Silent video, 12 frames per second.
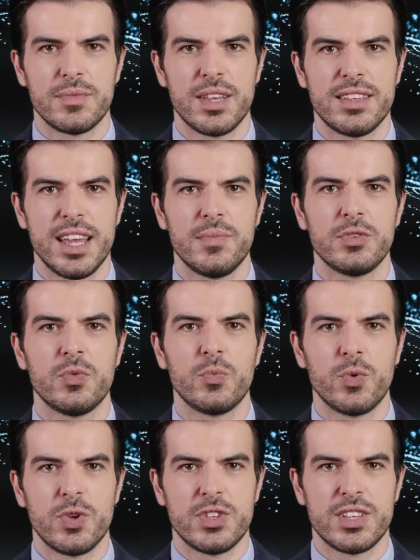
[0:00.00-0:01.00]
Attempts
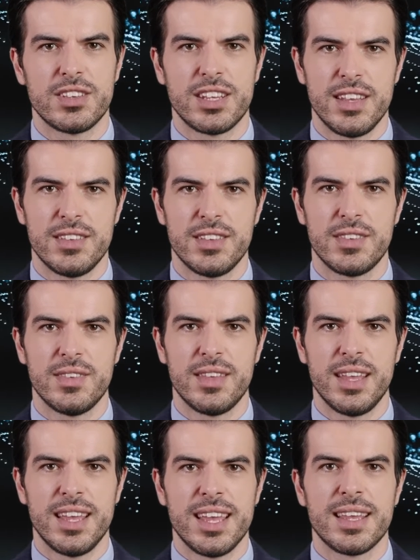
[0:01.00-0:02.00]
or successes
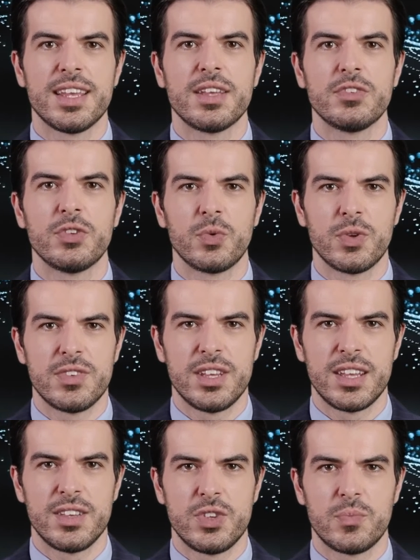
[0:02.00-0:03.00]
in
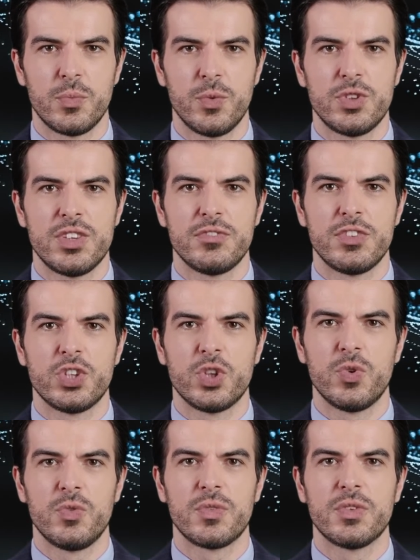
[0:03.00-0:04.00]
influencing a sports
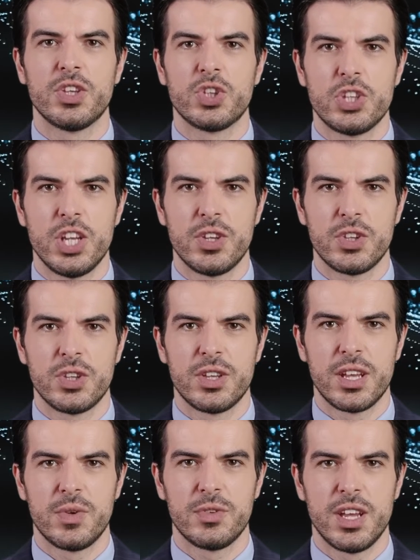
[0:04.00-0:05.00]
official to change a
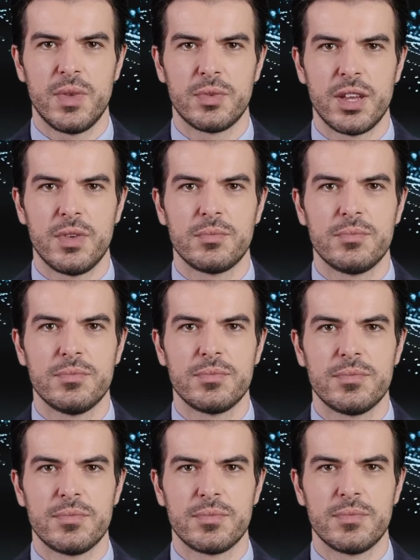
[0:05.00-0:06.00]
game's outcome.
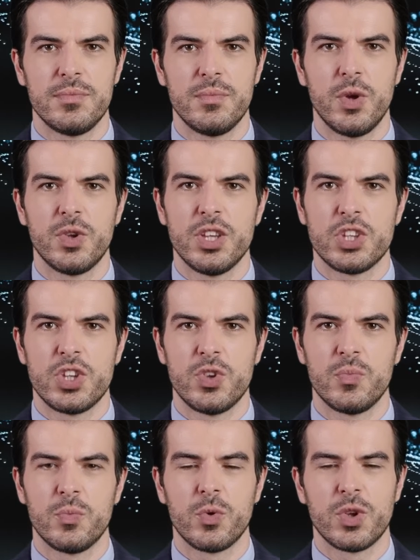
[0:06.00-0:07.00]

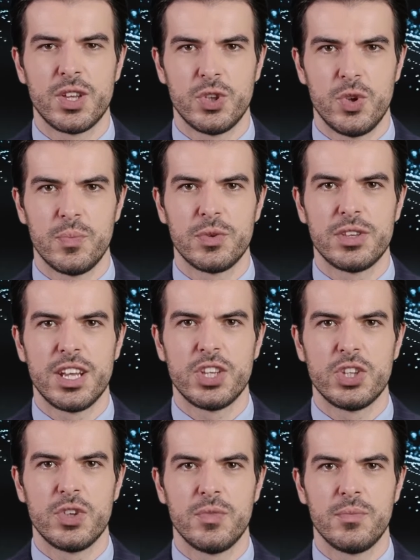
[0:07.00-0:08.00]
Malicious rule
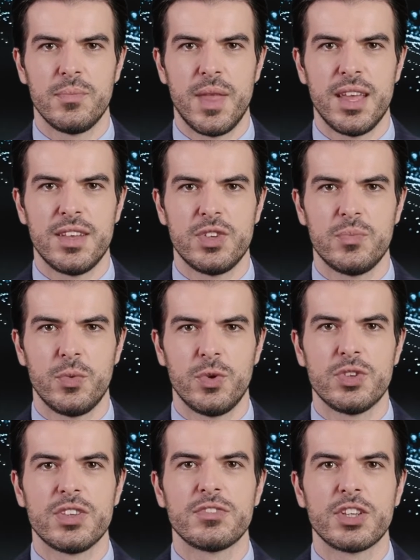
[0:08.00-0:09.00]
interpretation by a
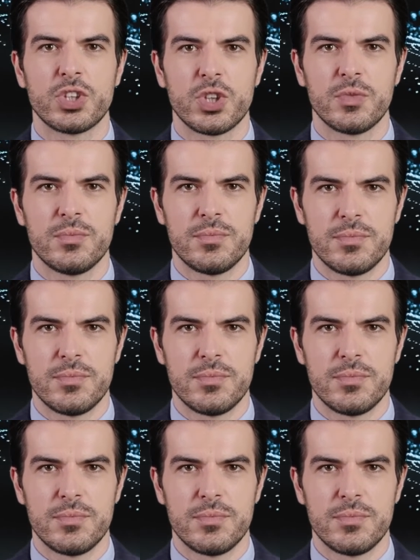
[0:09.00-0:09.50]
sports official.